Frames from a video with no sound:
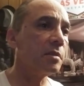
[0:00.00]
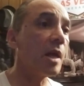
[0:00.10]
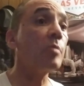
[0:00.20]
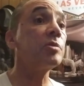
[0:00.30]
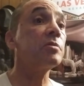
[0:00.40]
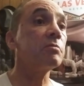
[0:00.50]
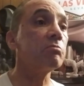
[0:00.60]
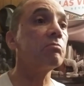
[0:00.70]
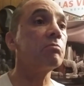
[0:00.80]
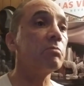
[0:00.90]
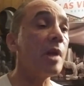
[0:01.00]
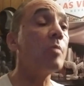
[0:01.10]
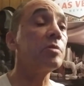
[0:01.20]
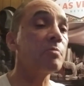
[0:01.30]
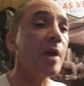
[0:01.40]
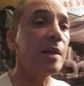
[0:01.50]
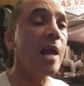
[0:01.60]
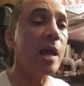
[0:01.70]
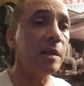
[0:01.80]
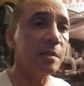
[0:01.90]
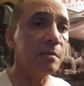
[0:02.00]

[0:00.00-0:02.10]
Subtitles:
That was my night.